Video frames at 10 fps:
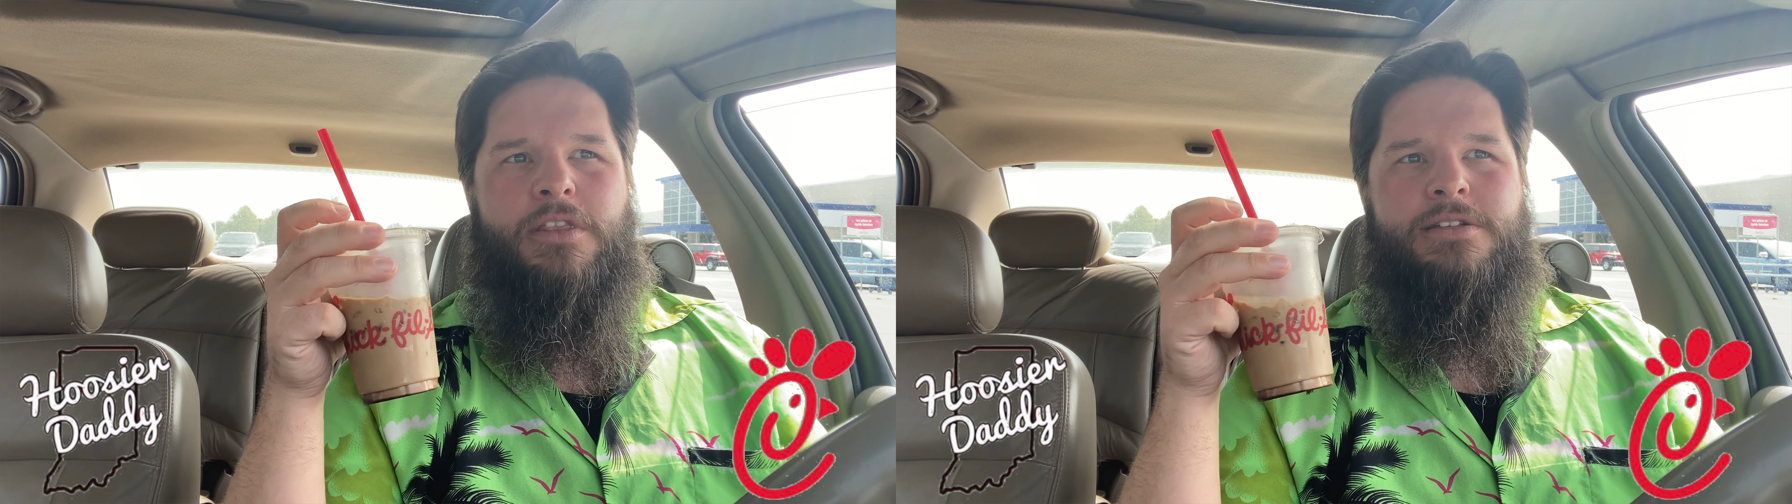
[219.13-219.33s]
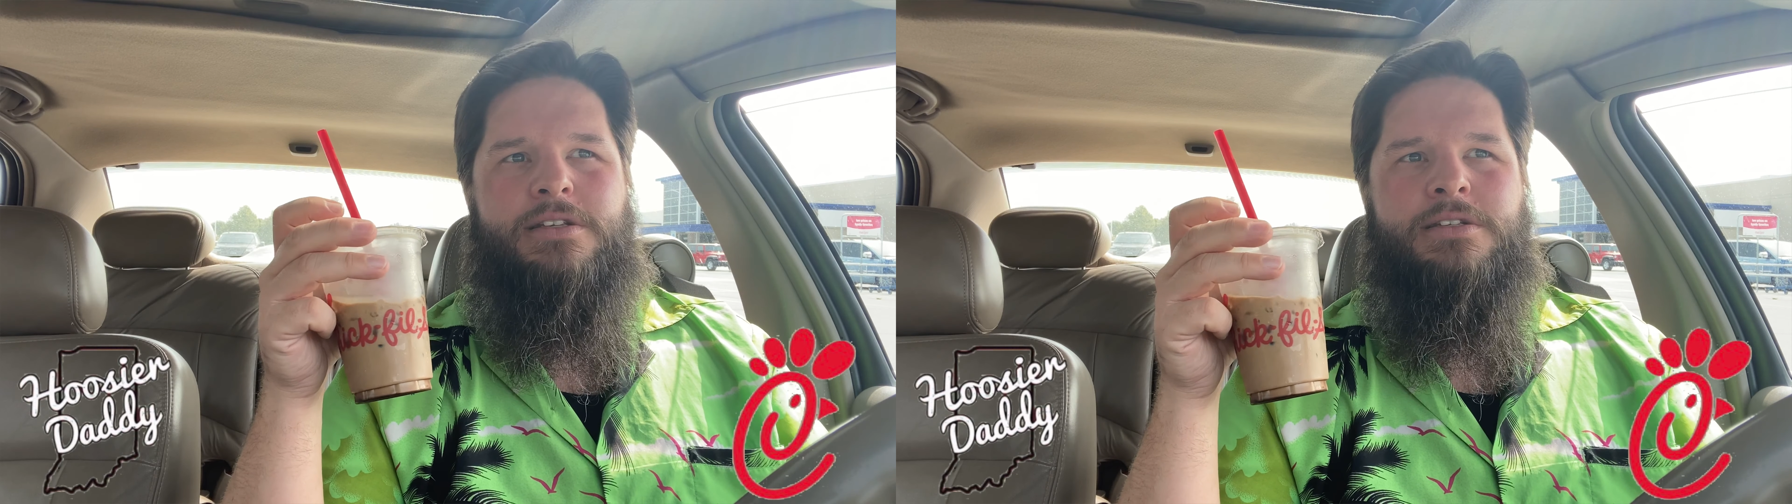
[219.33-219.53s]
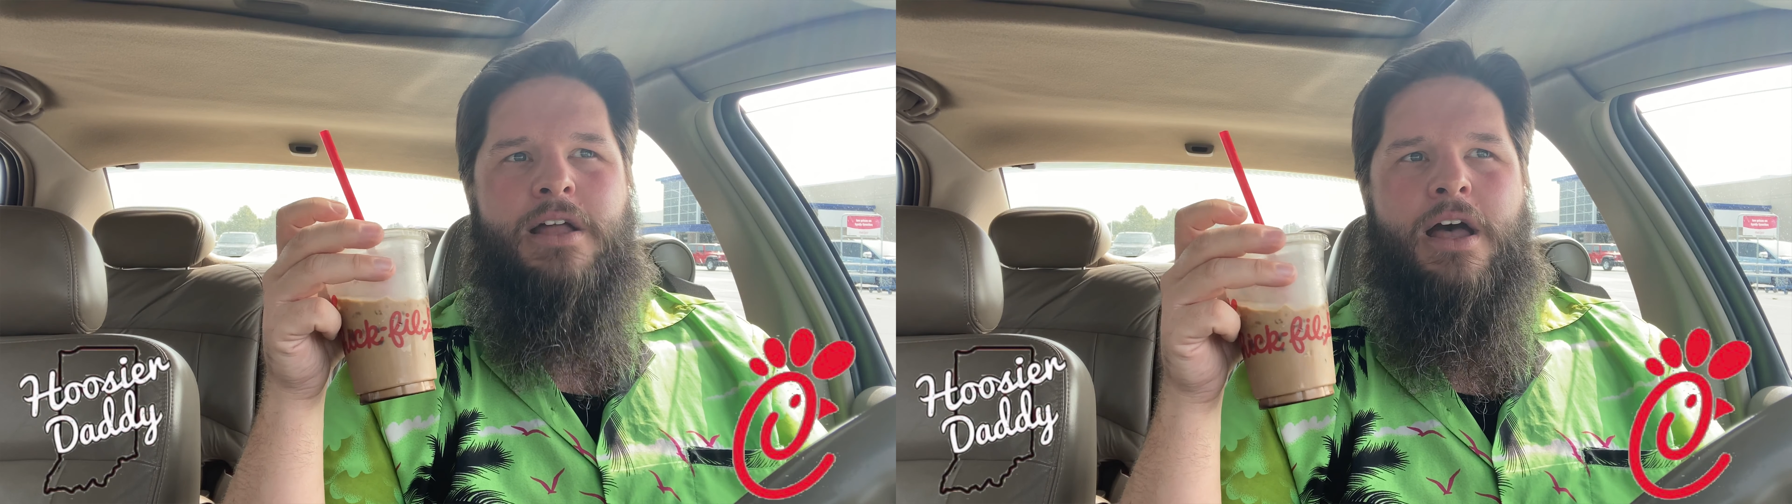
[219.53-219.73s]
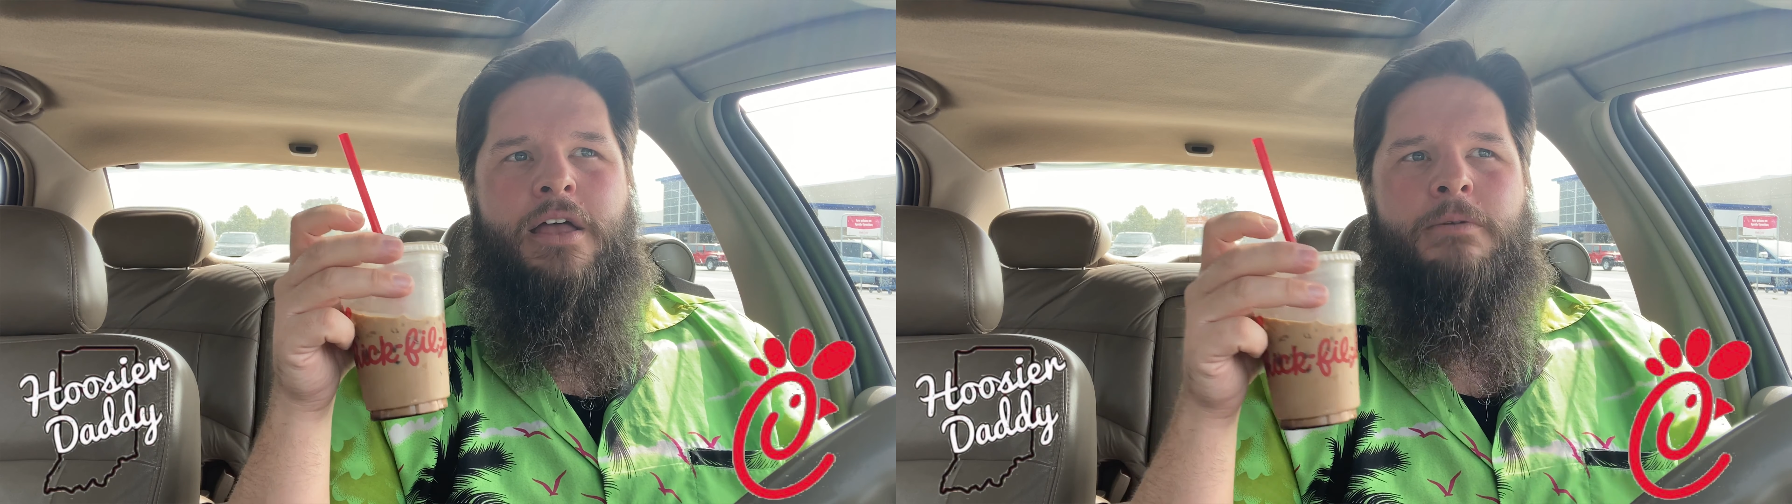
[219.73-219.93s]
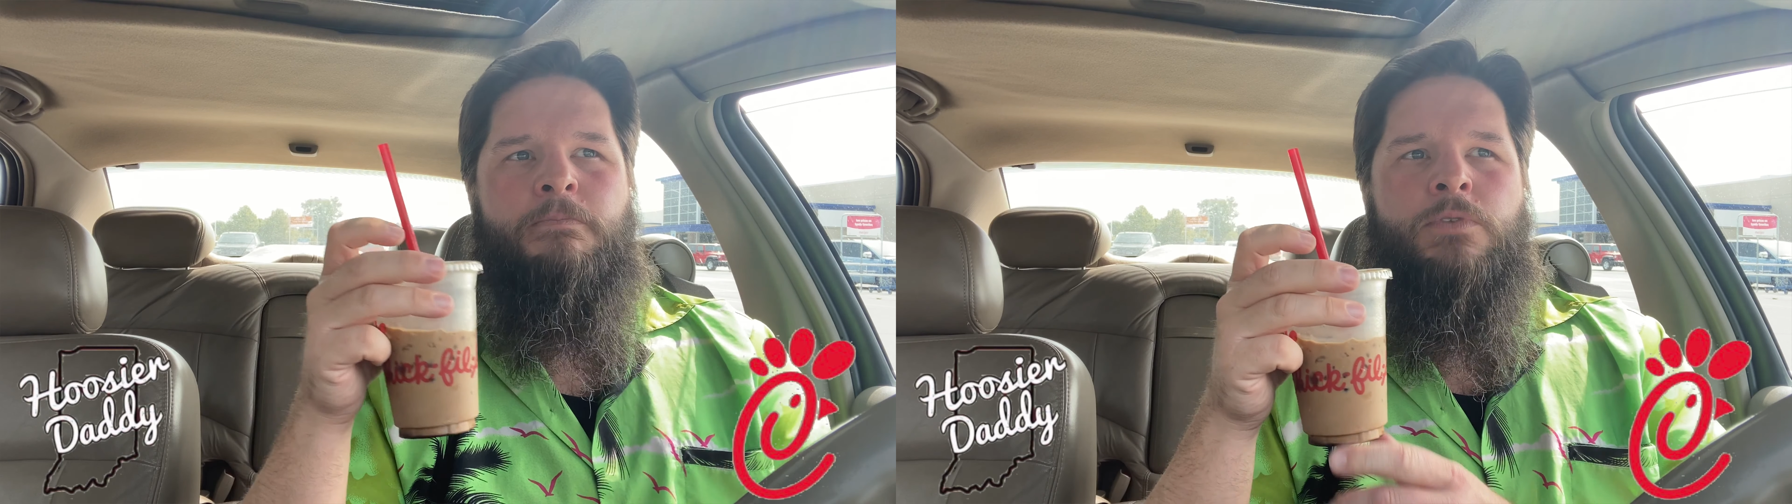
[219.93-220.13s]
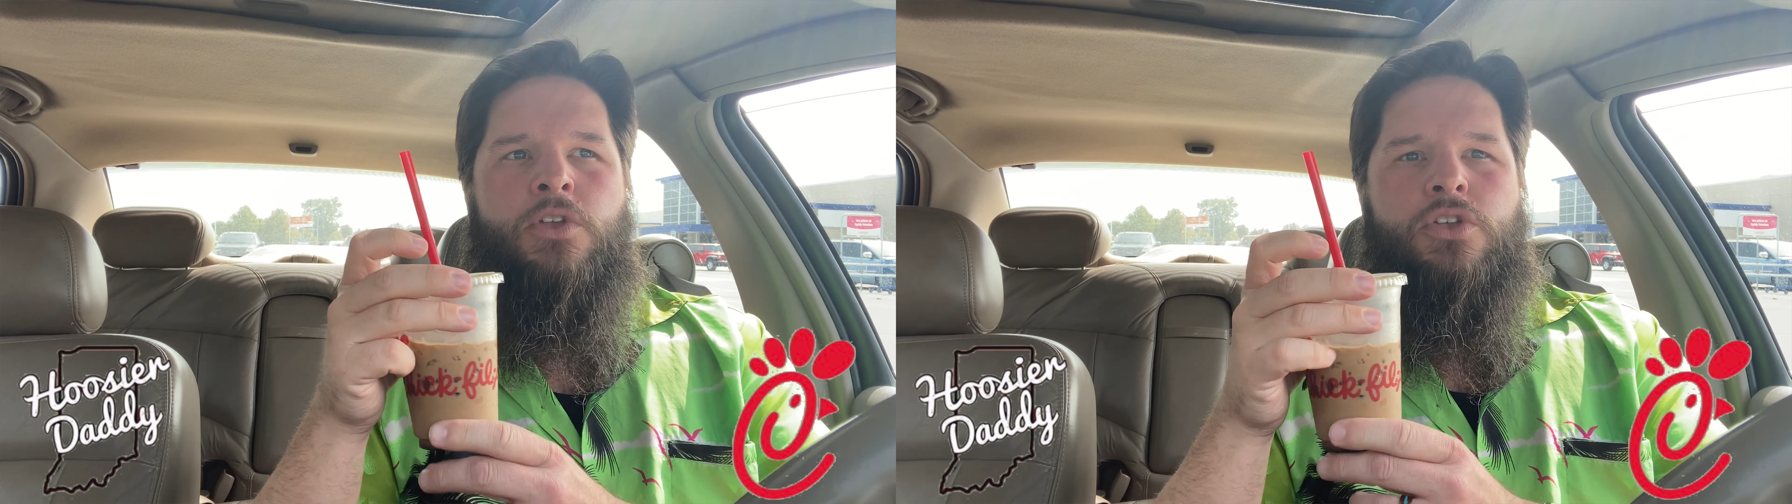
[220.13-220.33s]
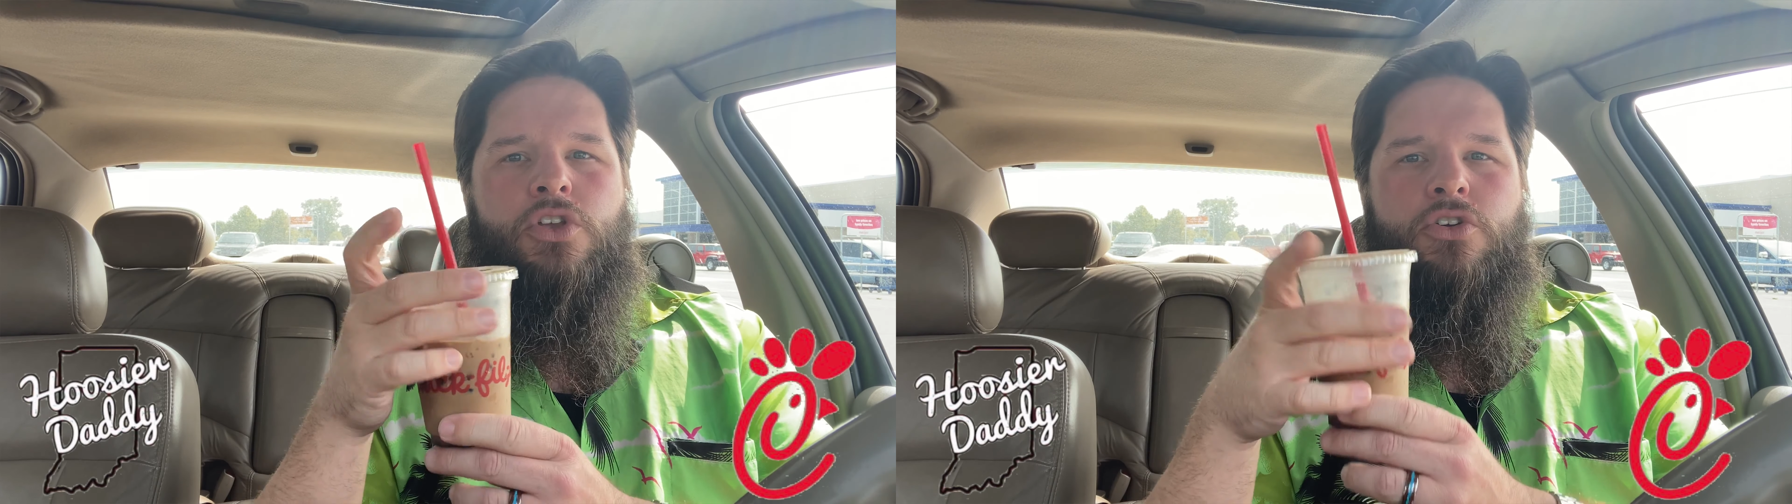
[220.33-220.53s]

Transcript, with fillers: This is not your